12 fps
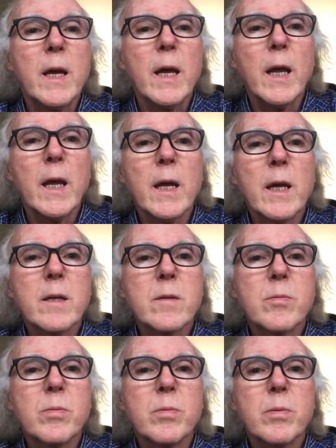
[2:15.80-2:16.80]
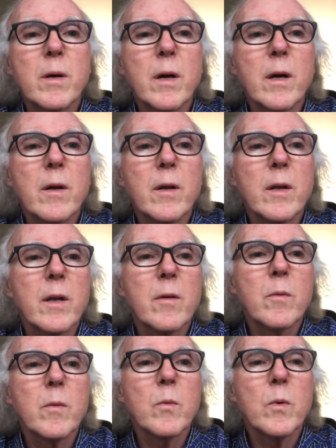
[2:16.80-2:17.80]
And
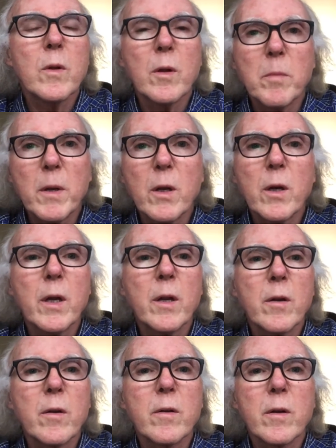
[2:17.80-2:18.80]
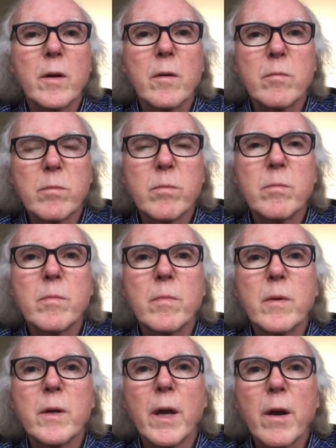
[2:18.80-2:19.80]
we'll be looking at the
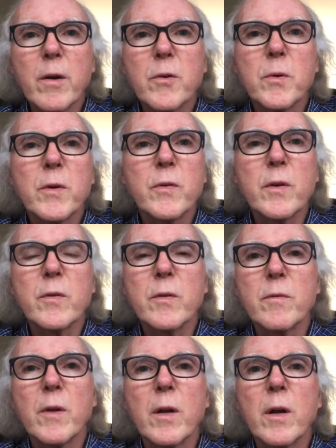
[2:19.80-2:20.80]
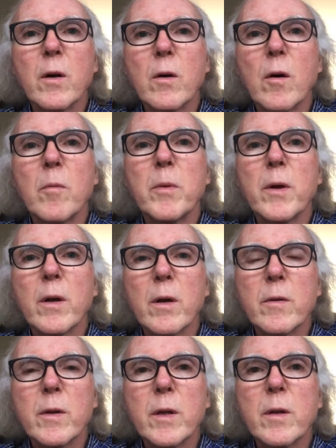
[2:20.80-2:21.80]
characteristics of non-alcohol beer,
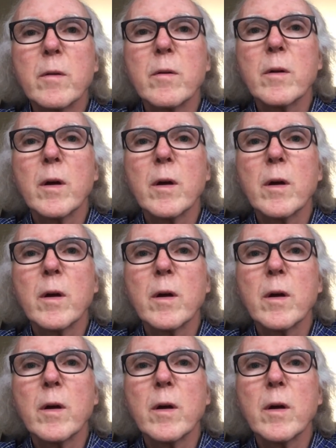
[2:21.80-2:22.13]
and then